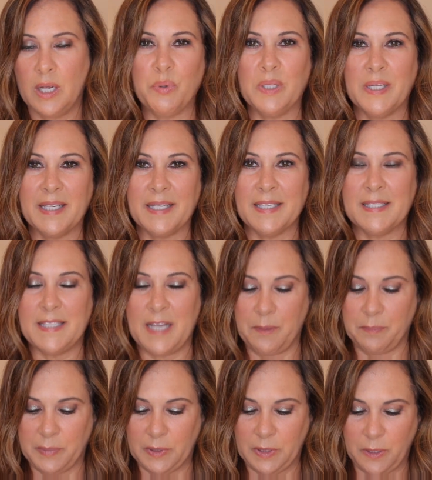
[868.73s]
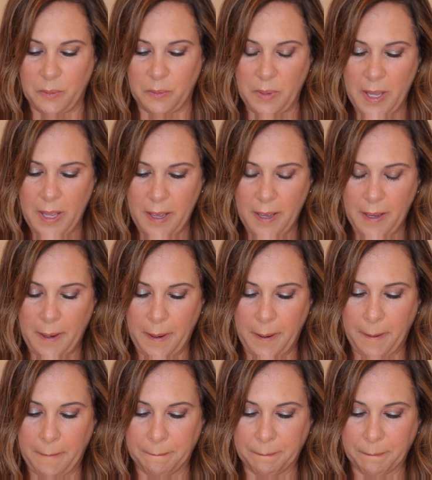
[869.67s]
I'll link it down below
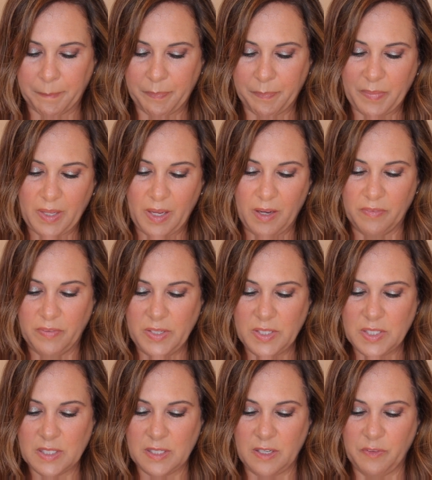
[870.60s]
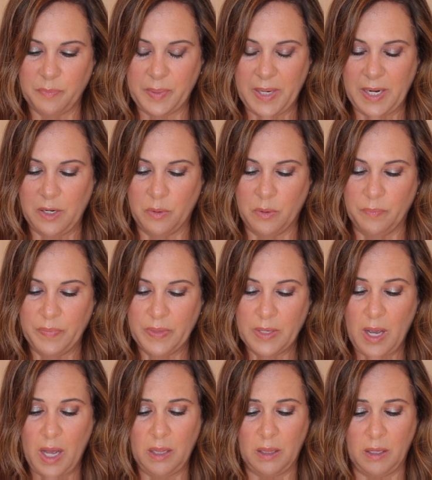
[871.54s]
of his stuff. But anywho,
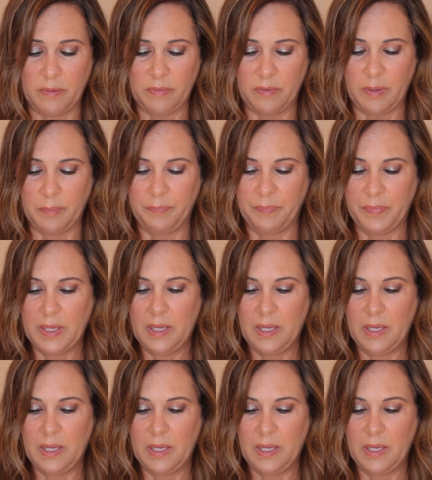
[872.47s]
I love him.